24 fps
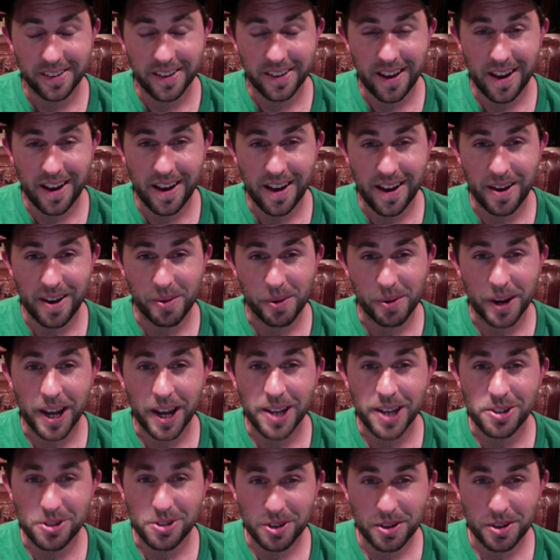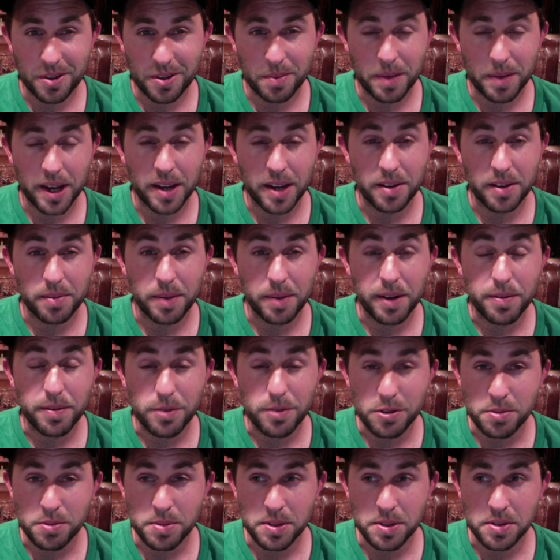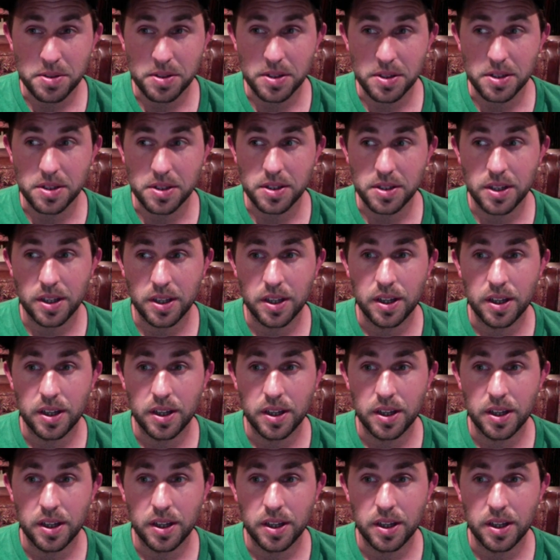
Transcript: uh, when I started my, my first business.